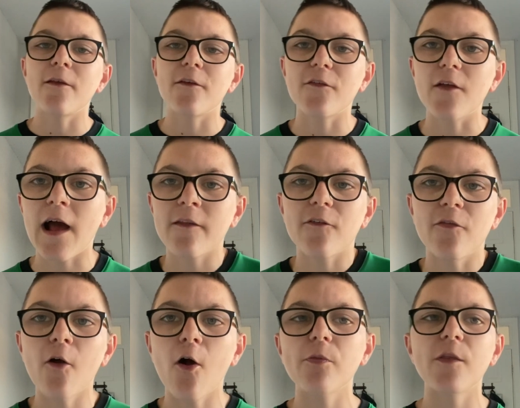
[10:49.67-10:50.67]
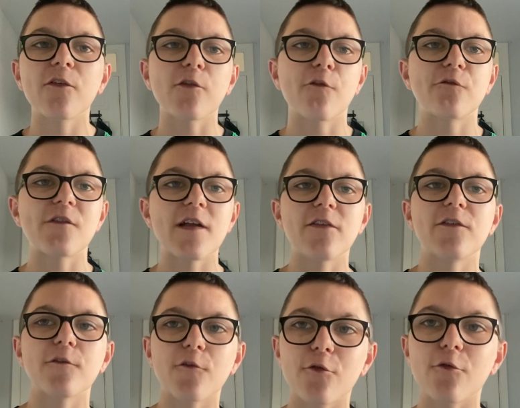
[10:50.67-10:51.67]
it's not this
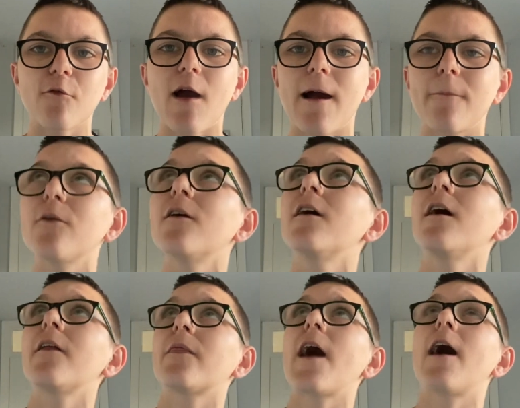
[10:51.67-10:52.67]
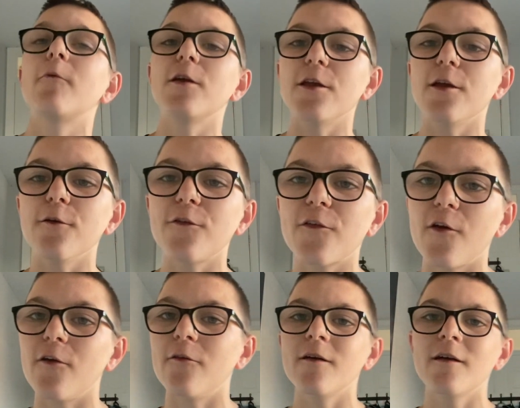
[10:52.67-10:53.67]
defensive crap that we're used
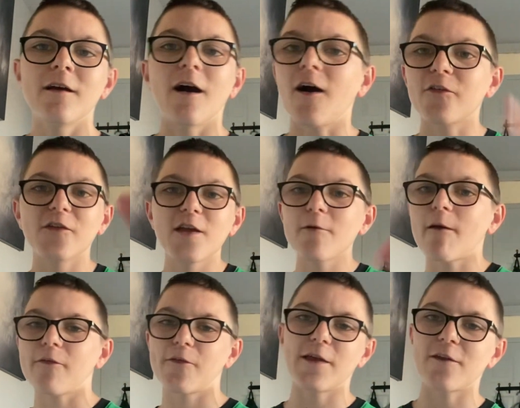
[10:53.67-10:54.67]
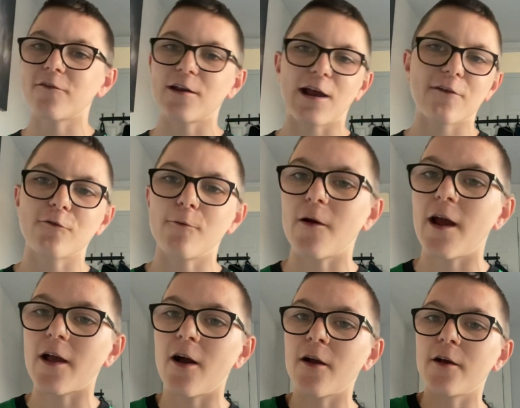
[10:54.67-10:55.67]
to. I'll see you after the international
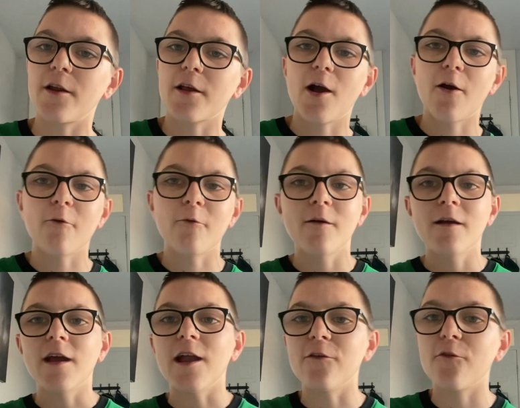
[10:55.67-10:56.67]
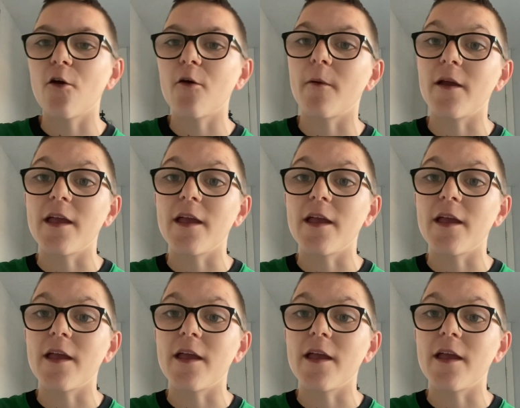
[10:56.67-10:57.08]
break. I'm going to go enjoy my